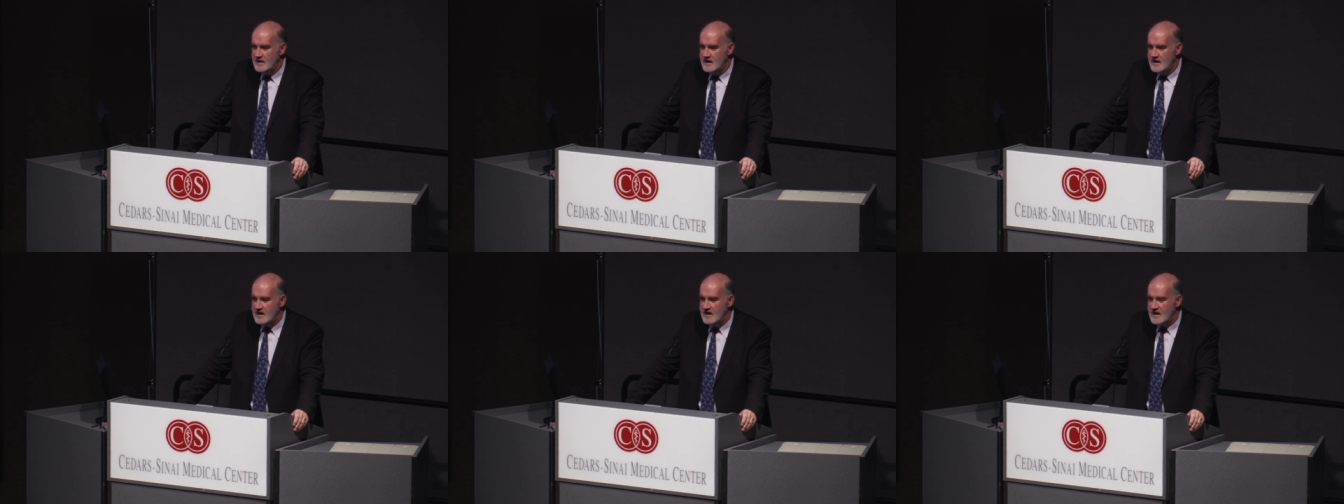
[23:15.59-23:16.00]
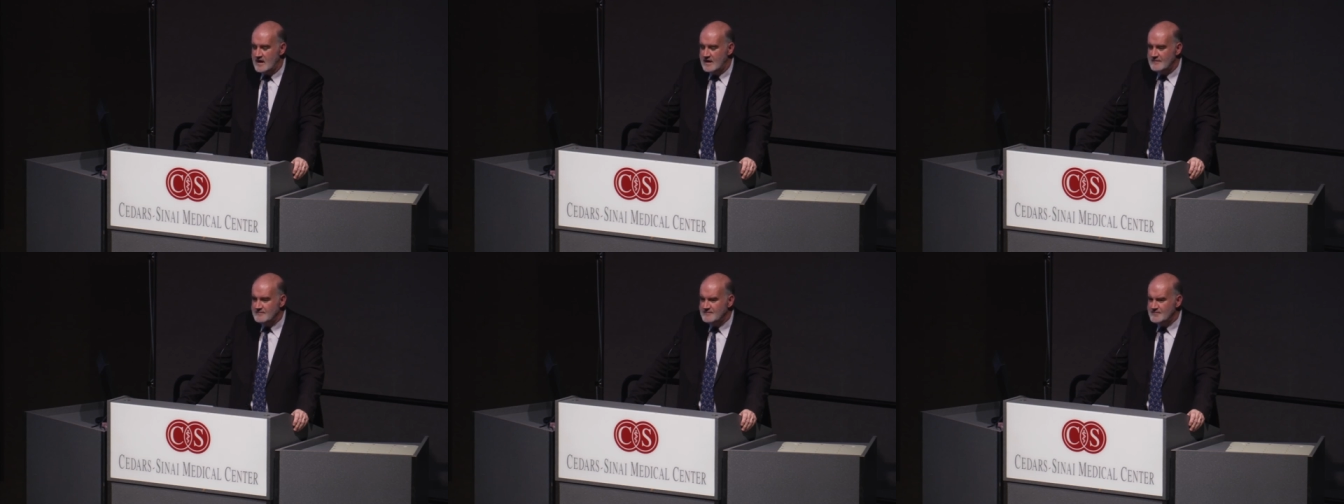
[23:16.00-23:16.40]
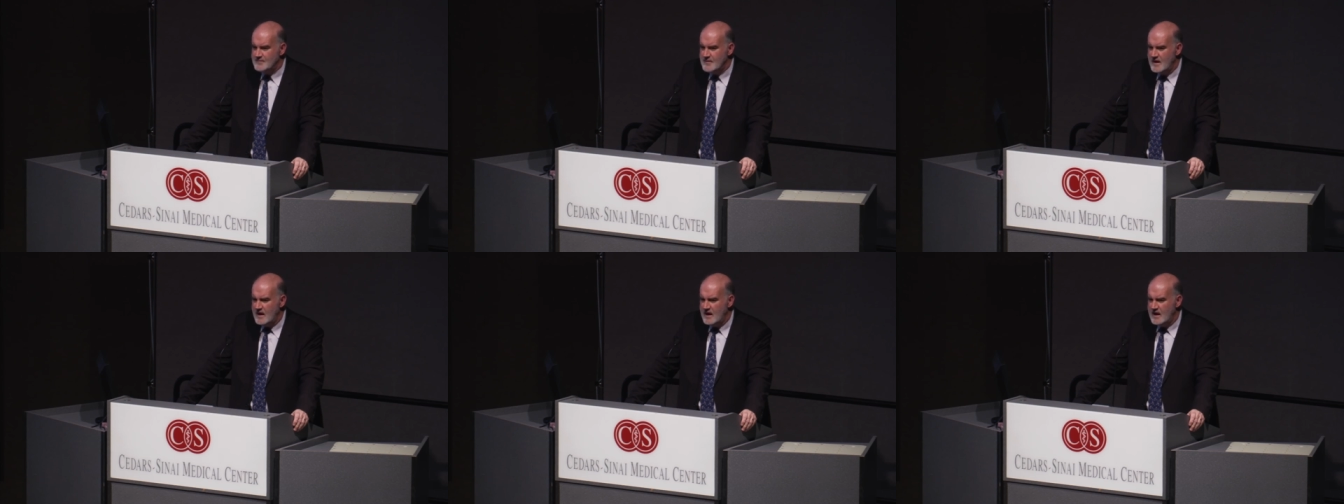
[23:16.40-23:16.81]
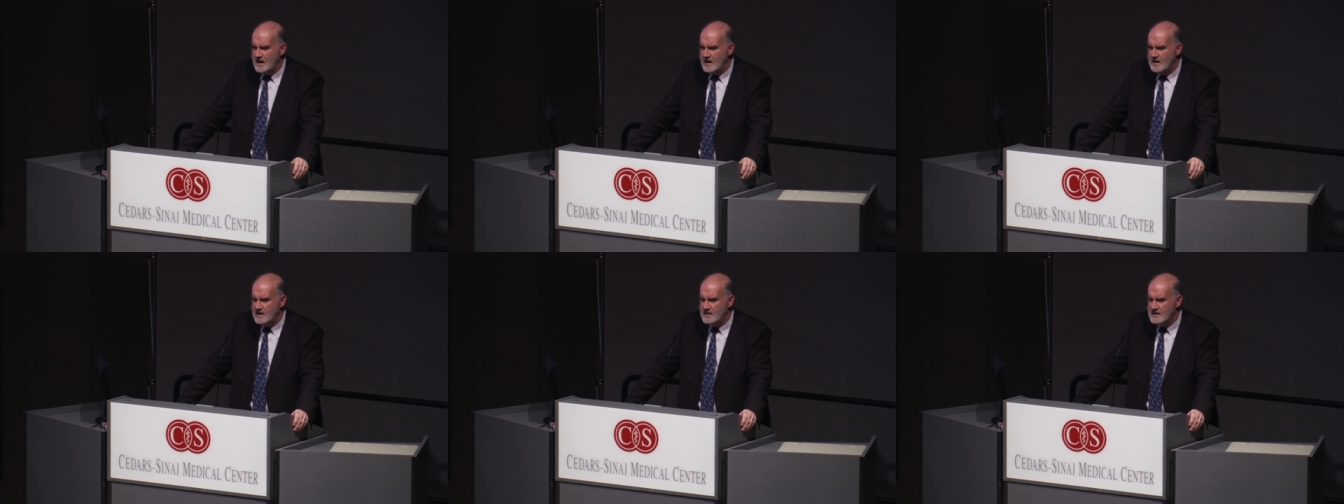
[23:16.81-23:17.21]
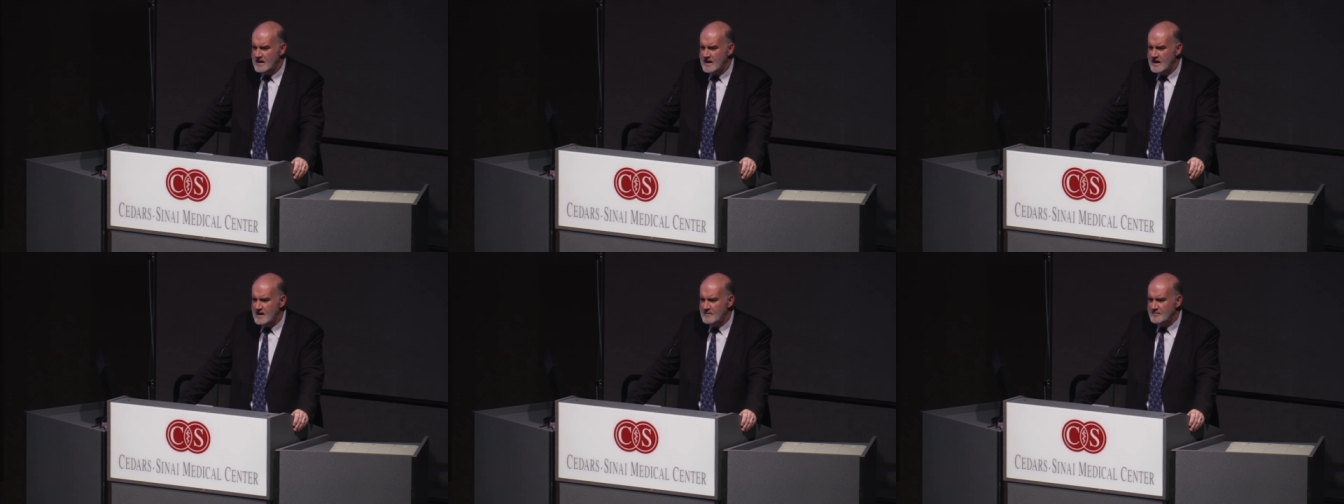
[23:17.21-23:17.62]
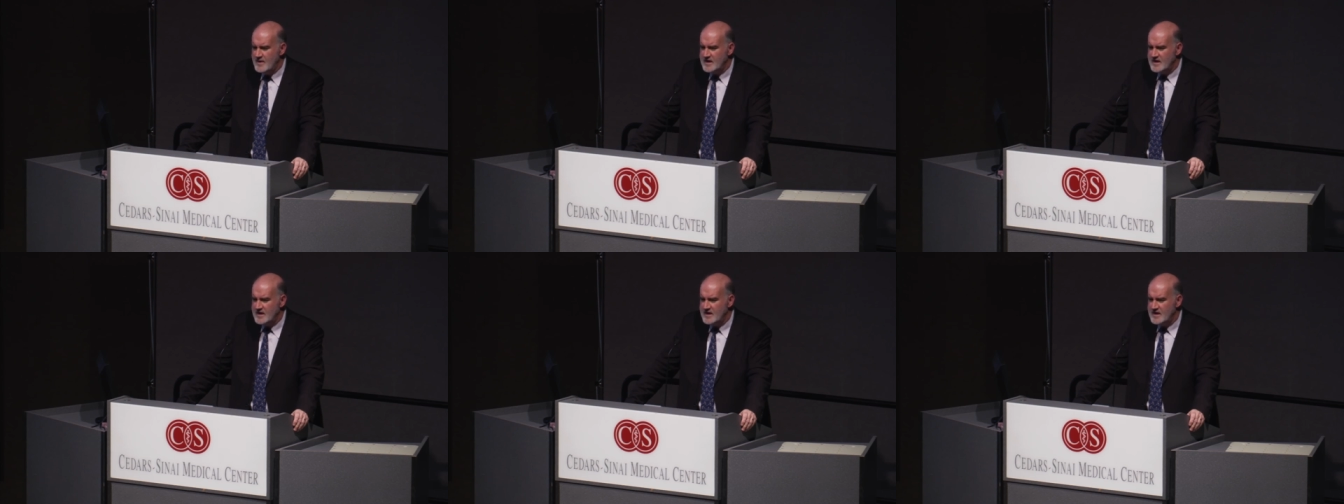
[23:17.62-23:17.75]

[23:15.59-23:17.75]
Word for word: Um, and um,